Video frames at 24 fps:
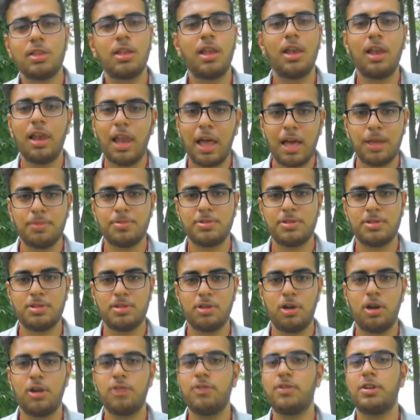The labs
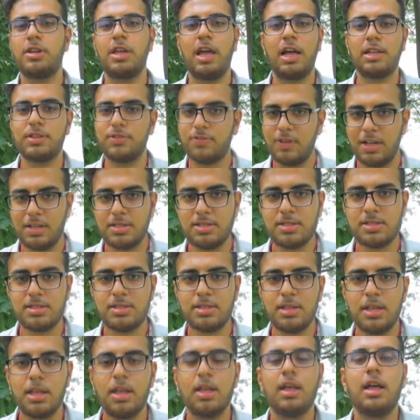are very advanced,
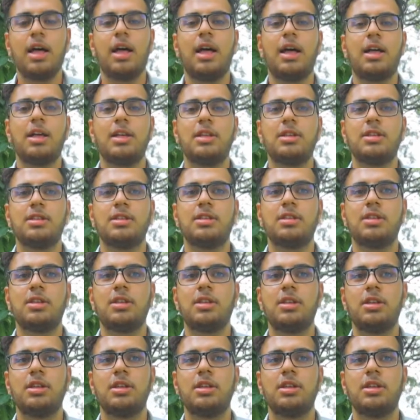and